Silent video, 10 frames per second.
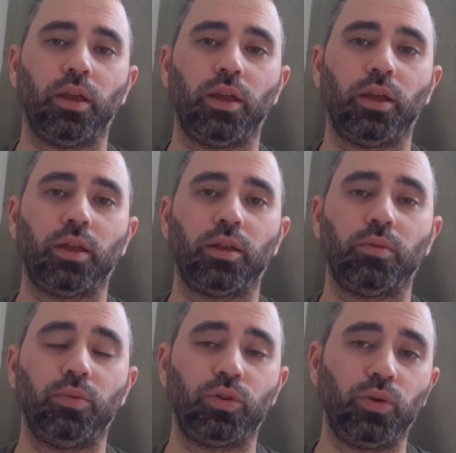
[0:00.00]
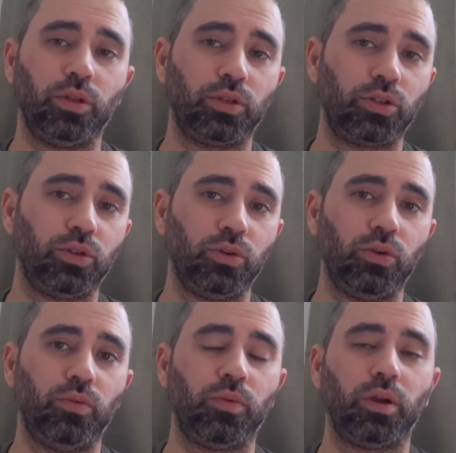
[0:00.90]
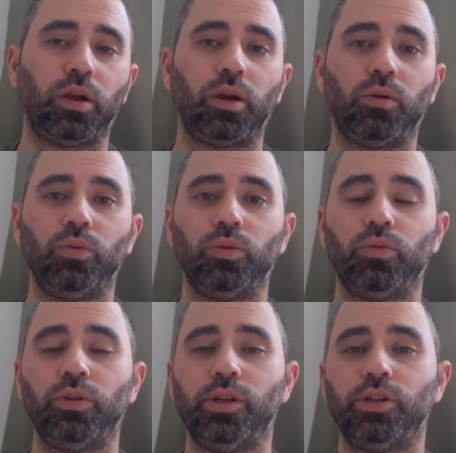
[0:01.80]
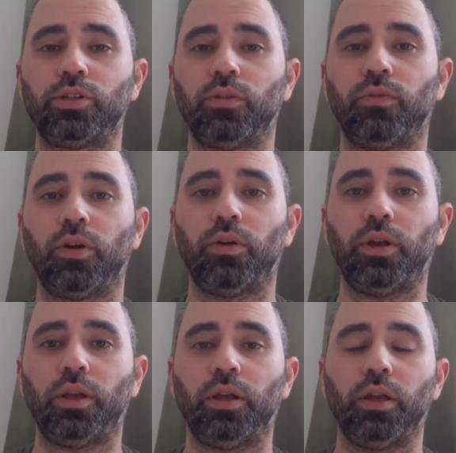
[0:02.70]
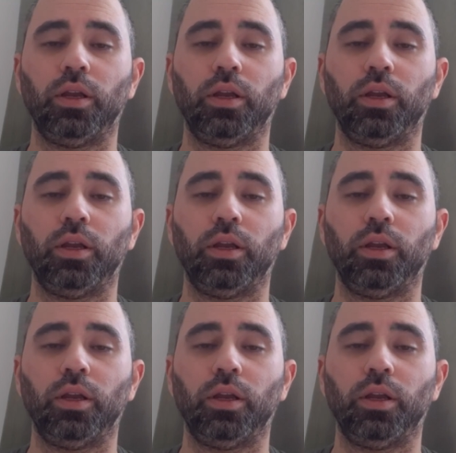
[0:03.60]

And between the two, we will reach a very